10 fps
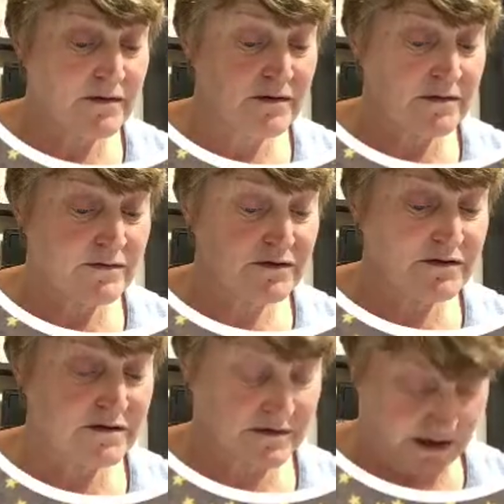
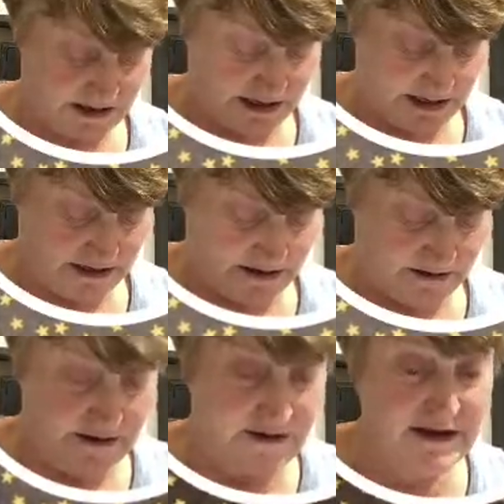Oops, in there,
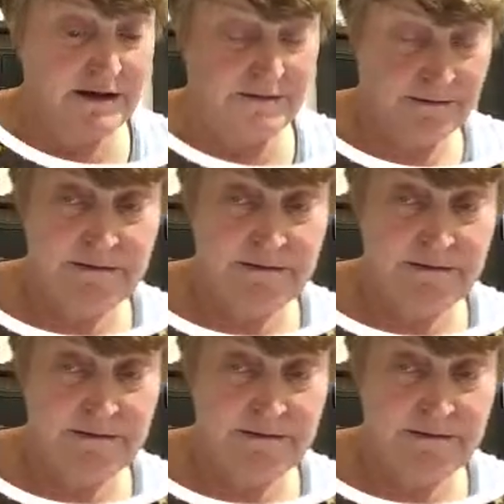in that.